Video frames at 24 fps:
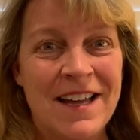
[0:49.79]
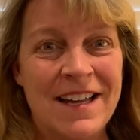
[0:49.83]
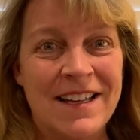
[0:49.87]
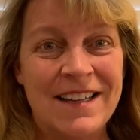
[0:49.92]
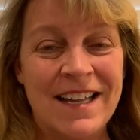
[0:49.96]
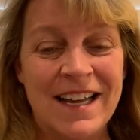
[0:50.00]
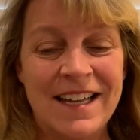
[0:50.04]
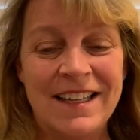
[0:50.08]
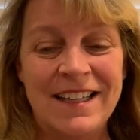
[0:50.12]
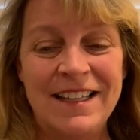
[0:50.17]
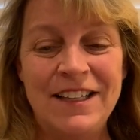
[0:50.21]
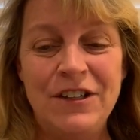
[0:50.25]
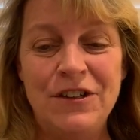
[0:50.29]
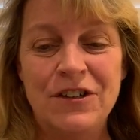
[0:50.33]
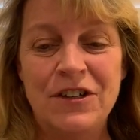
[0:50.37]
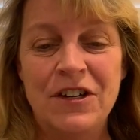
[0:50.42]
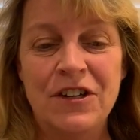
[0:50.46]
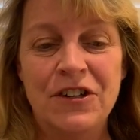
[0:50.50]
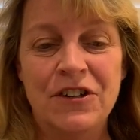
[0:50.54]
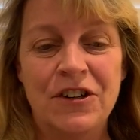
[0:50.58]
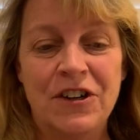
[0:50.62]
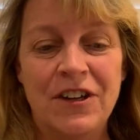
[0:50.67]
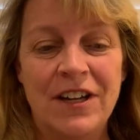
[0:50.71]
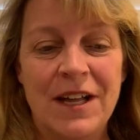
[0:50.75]
Luckily, you
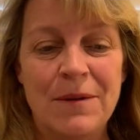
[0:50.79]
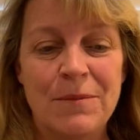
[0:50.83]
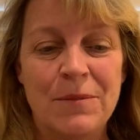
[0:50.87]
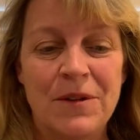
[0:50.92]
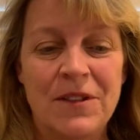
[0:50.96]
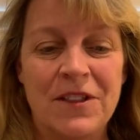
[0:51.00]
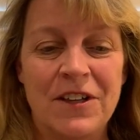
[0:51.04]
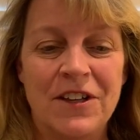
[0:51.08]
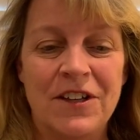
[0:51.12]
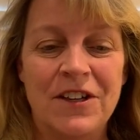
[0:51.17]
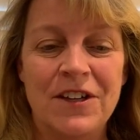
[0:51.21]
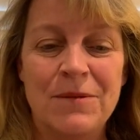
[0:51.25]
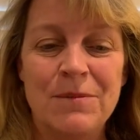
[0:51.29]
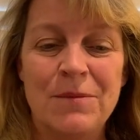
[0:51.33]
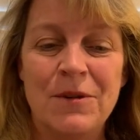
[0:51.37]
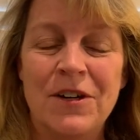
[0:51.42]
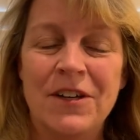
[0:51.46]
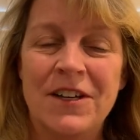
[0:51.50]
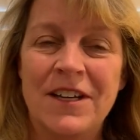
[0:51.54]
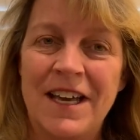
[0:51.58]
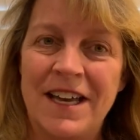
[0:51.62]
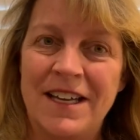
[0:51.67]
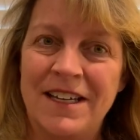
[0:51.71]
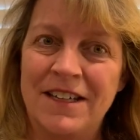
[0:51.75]
can curl up with a good
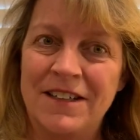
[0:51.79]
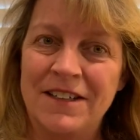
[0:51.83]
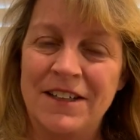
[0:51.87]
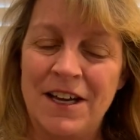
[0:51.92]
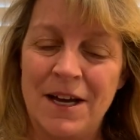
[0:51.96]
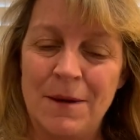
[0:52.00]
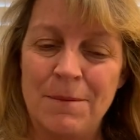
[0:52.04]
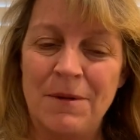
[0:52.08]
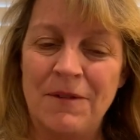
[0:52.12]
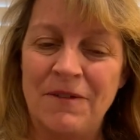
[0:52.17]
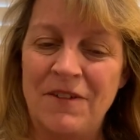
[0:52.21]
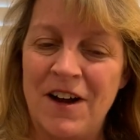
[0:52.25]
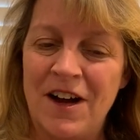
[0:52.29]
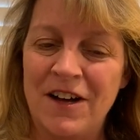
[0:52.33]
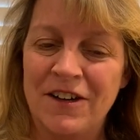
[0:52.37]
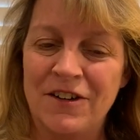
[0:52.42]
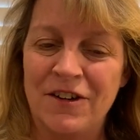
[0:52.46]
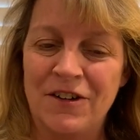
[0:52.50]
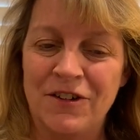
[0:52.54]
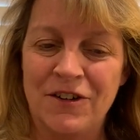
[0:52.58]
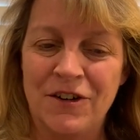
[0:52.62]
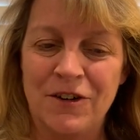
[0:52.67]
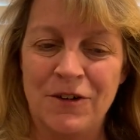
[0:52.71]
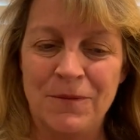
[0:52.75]
book and a cup of hot
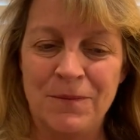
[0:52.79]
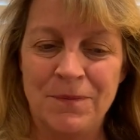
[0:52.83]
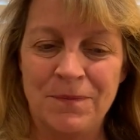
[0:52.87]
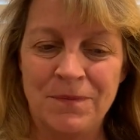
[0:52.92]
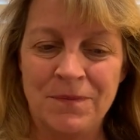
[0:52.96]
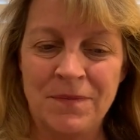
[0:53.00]
cocoa.